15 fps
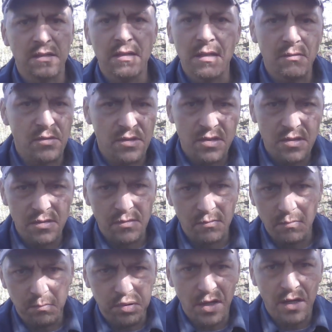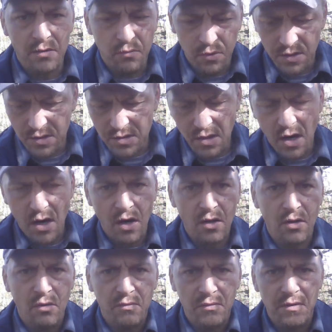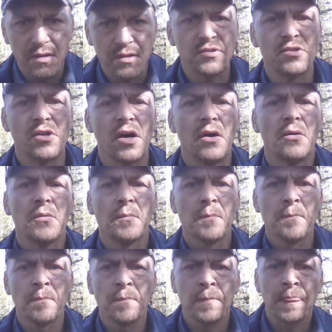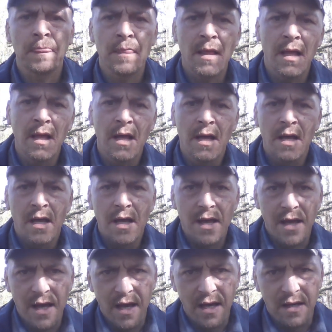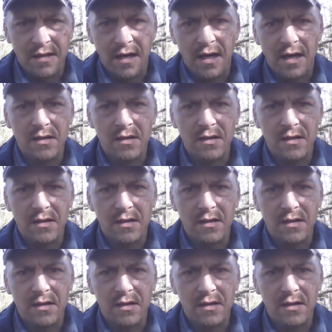it was, blood was all over the snow and uh,